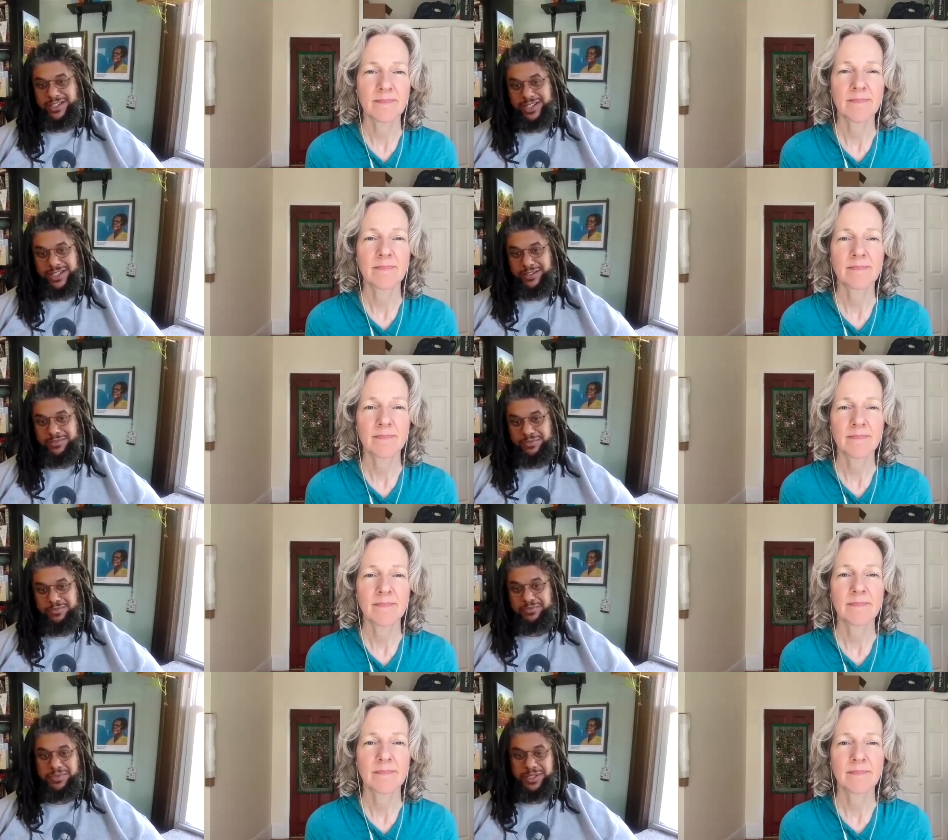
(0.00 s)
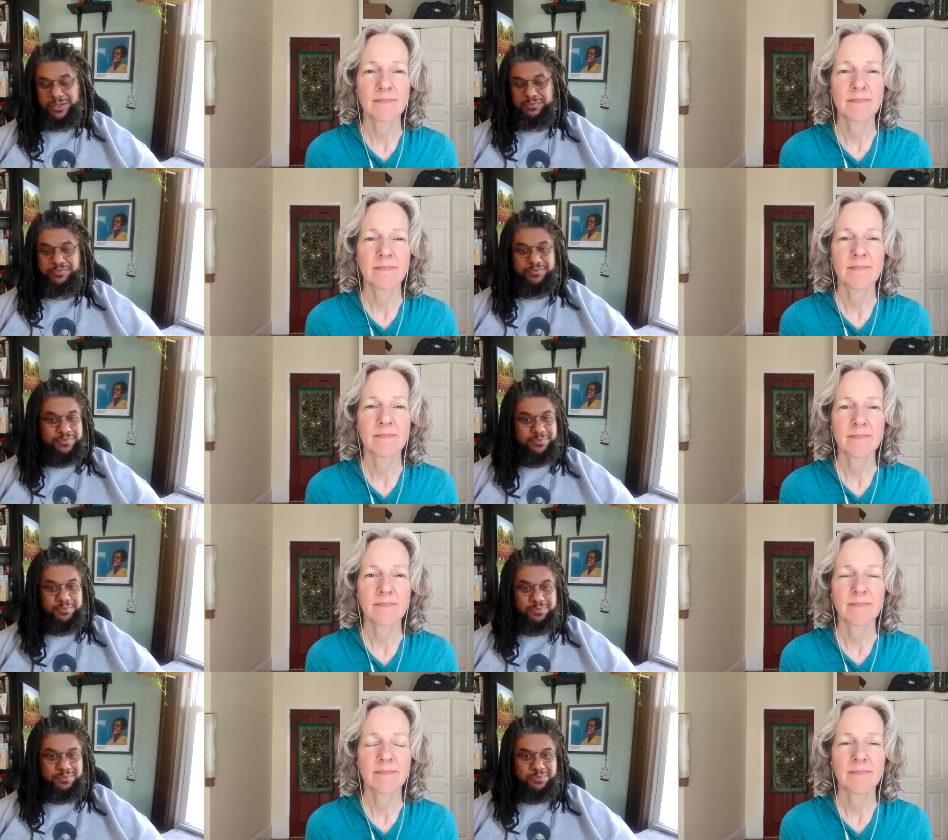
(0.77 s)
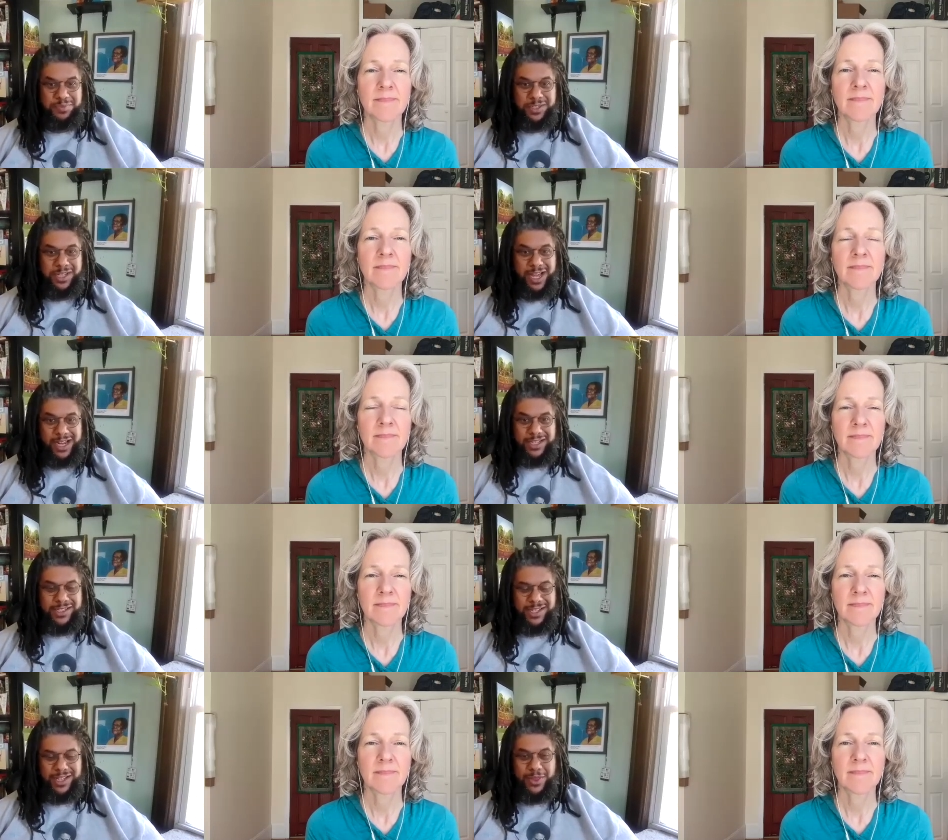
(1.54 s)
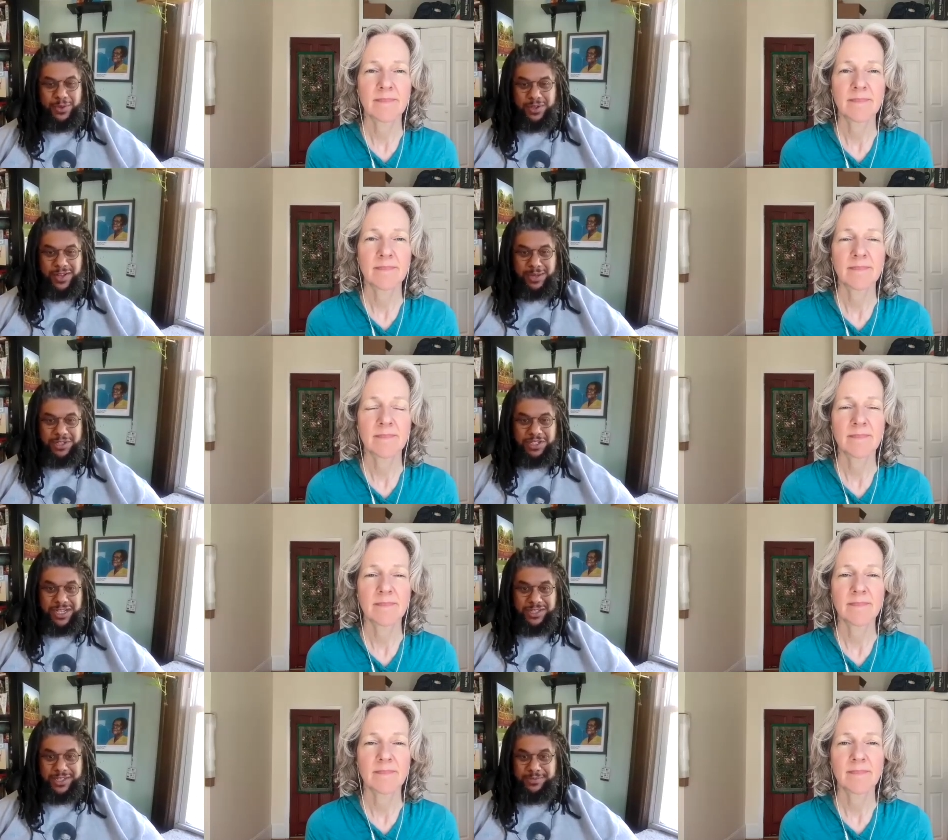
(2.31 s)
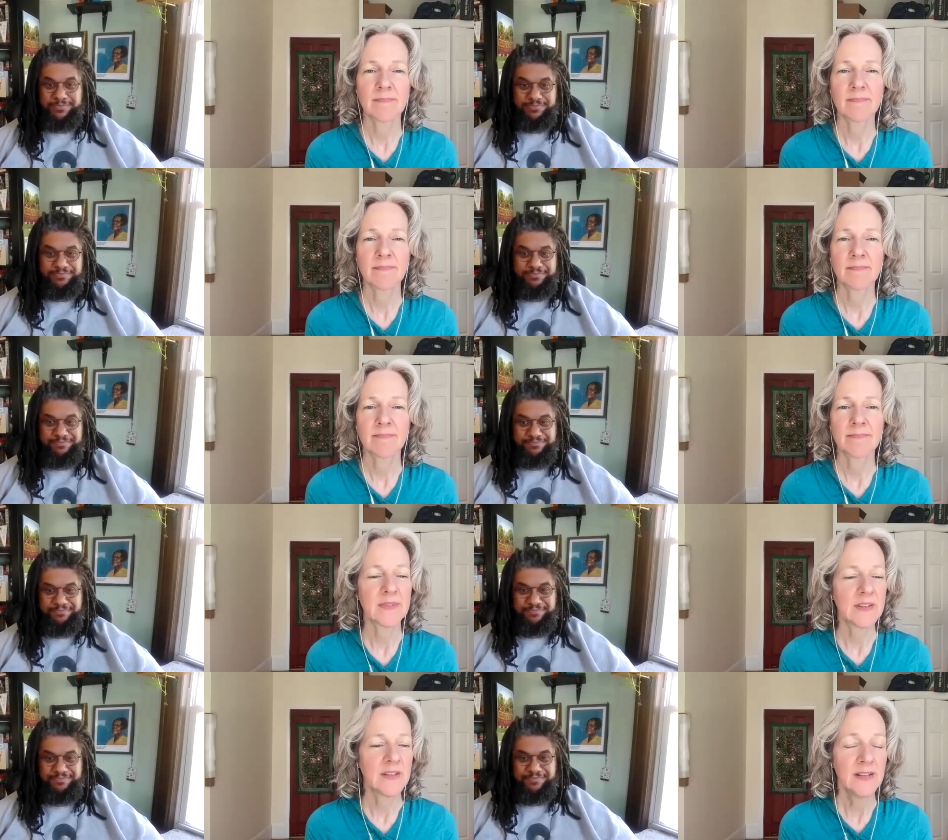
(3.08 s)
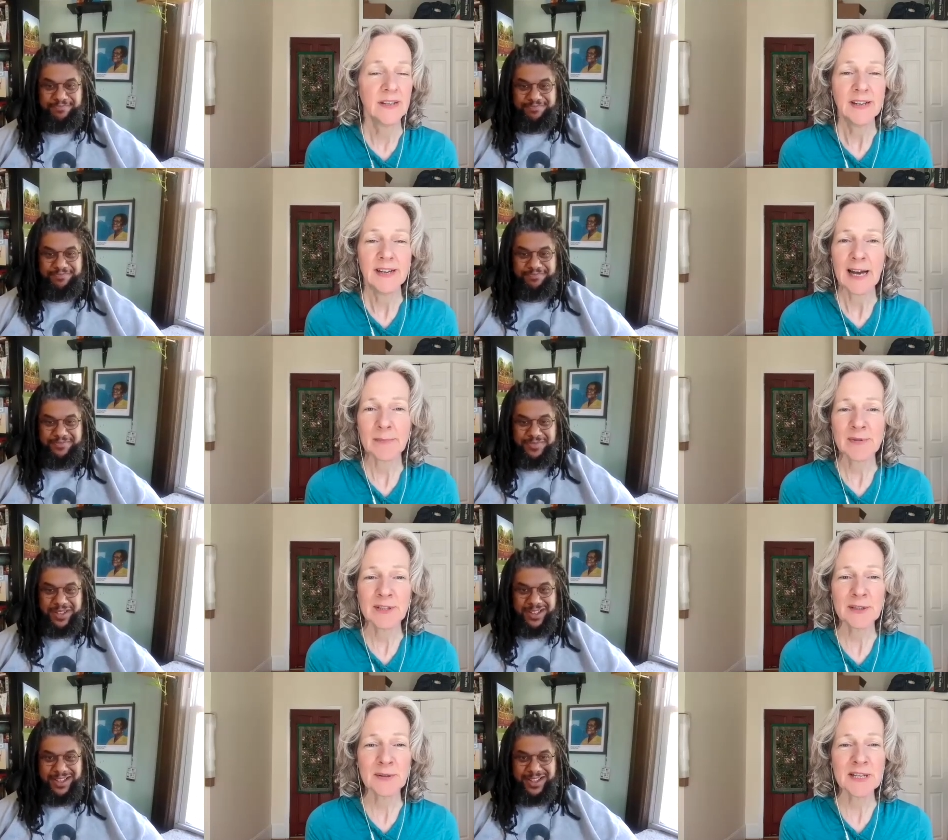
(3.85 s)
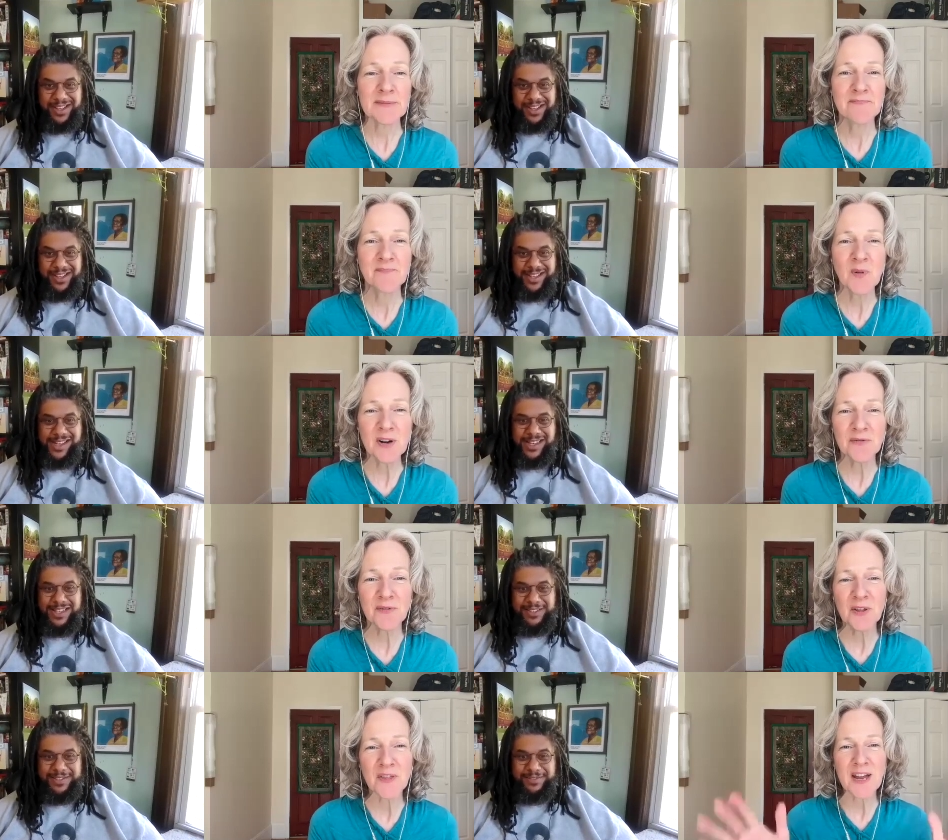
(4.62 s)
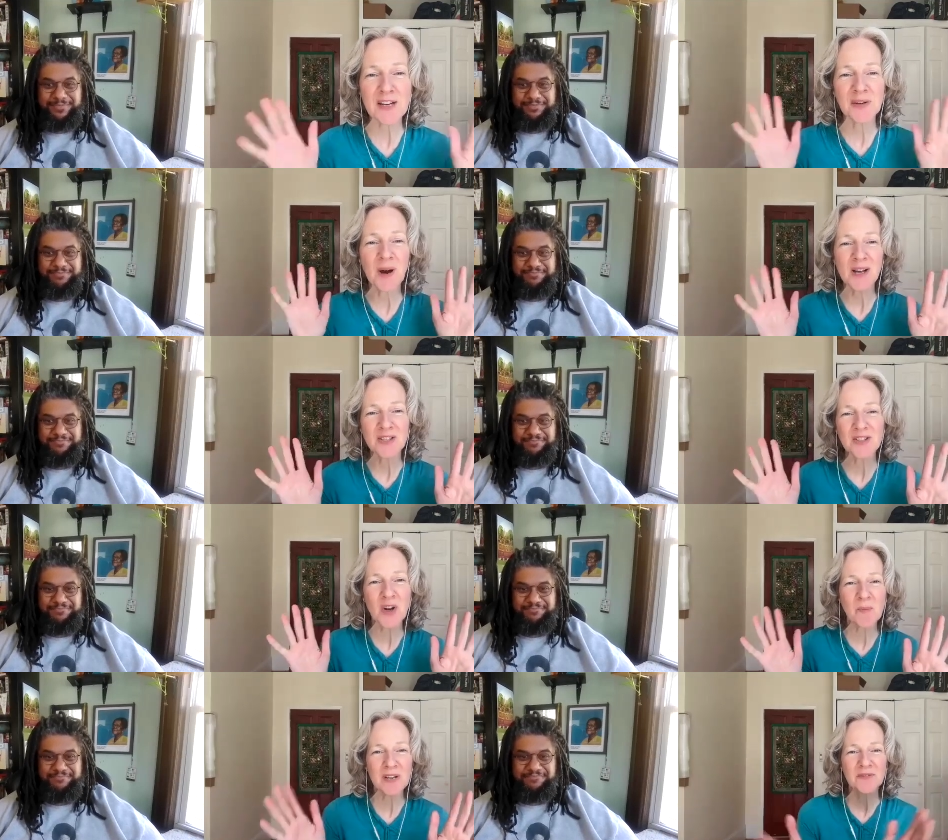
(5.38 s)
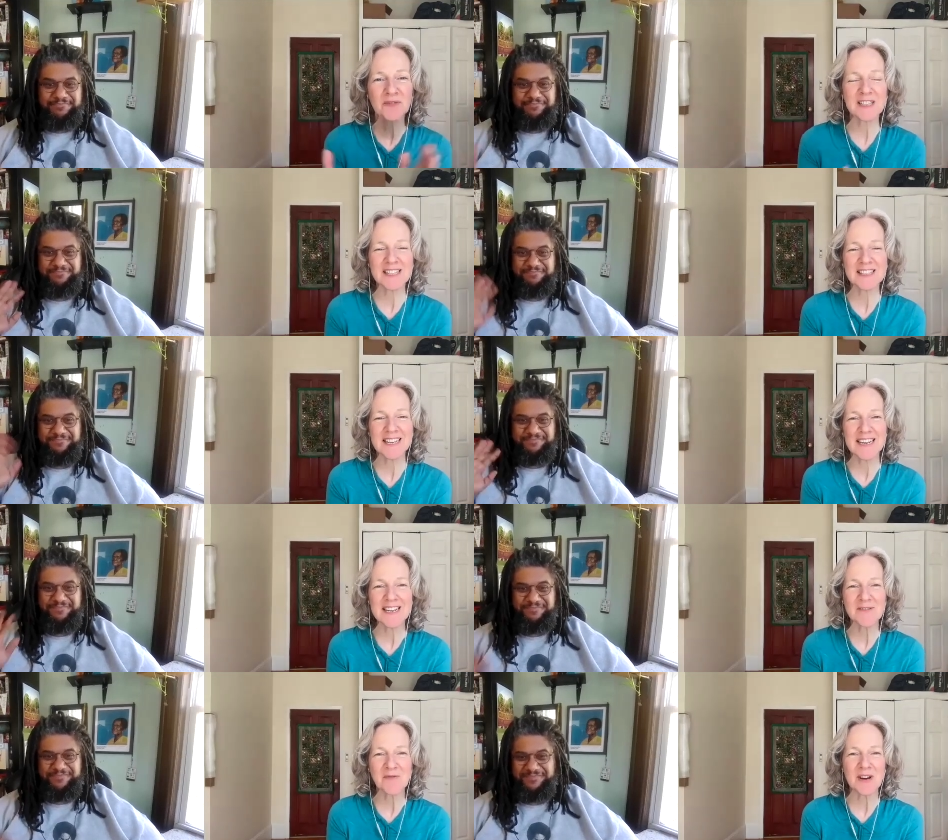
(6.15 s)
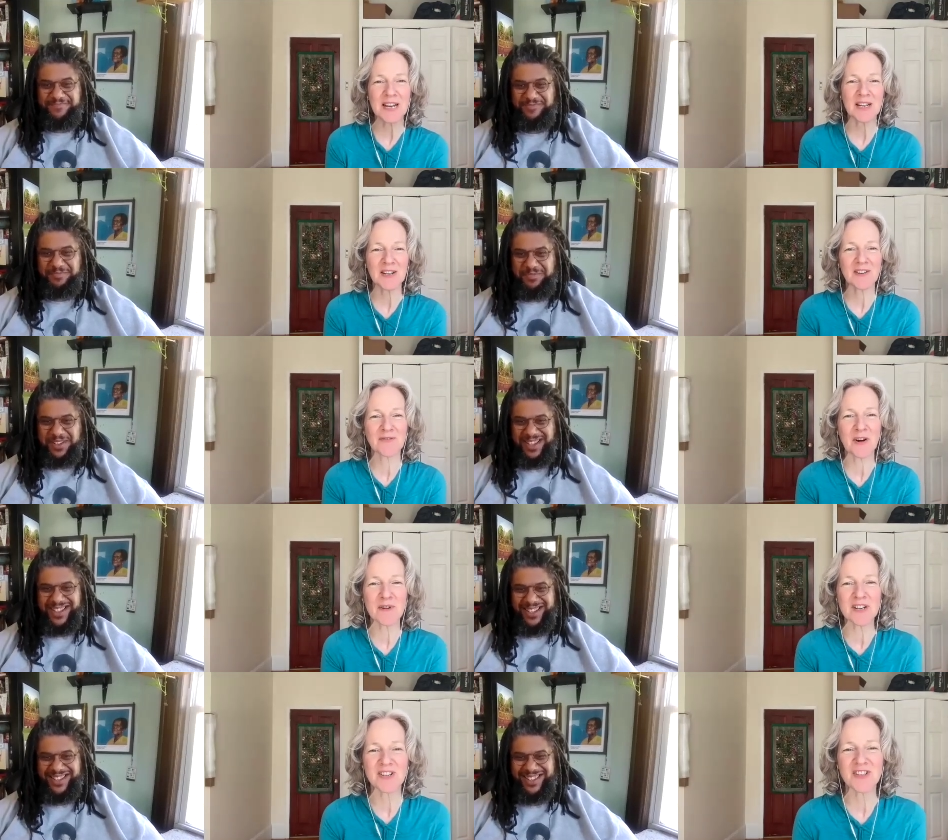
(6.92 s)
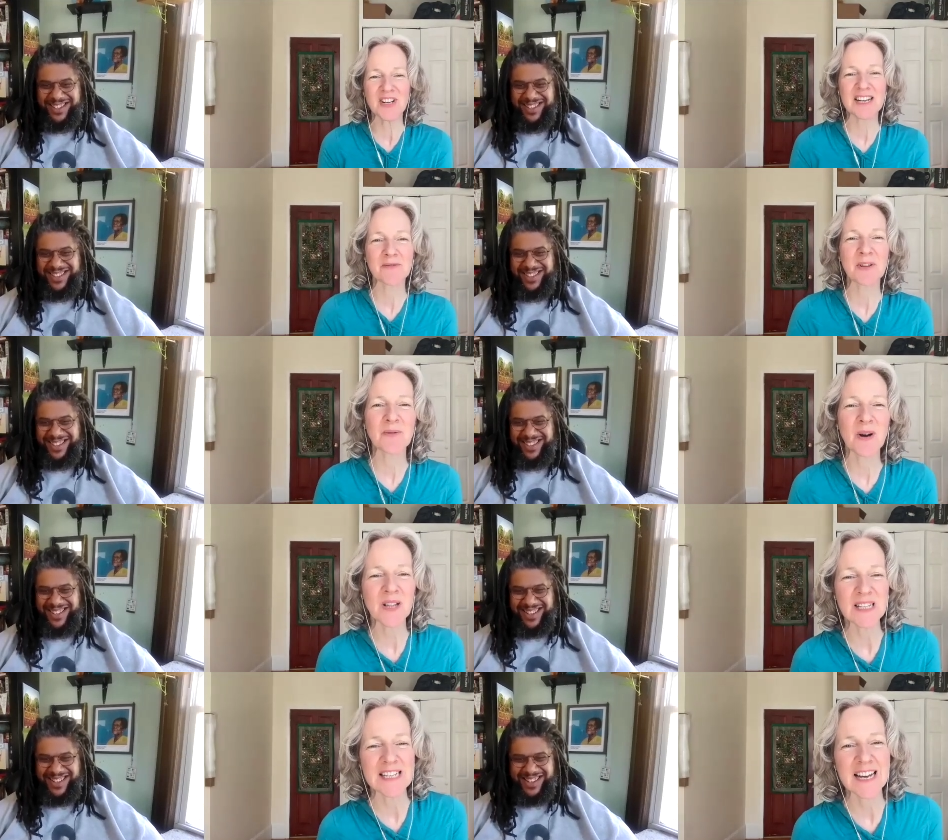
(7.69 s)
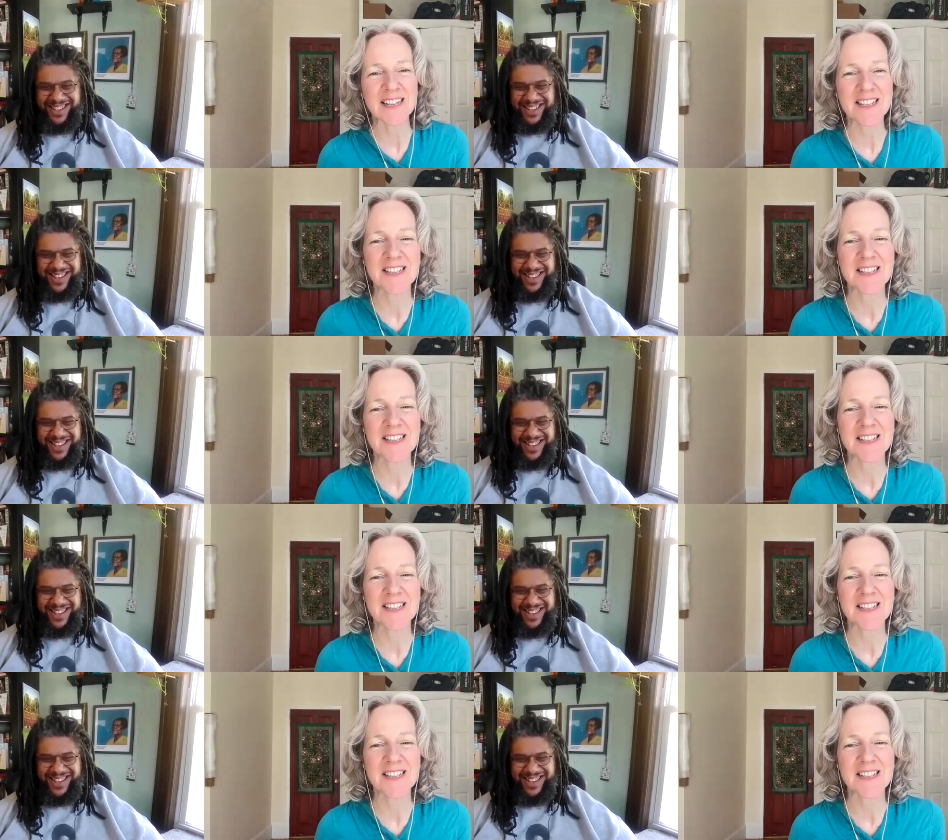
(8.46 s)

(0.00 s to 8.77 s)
Speaker 1: to you know get us uh, through climate change
Speaker 2: absolutely wonderful thank you all so much for listening we look forward to chatting with you all next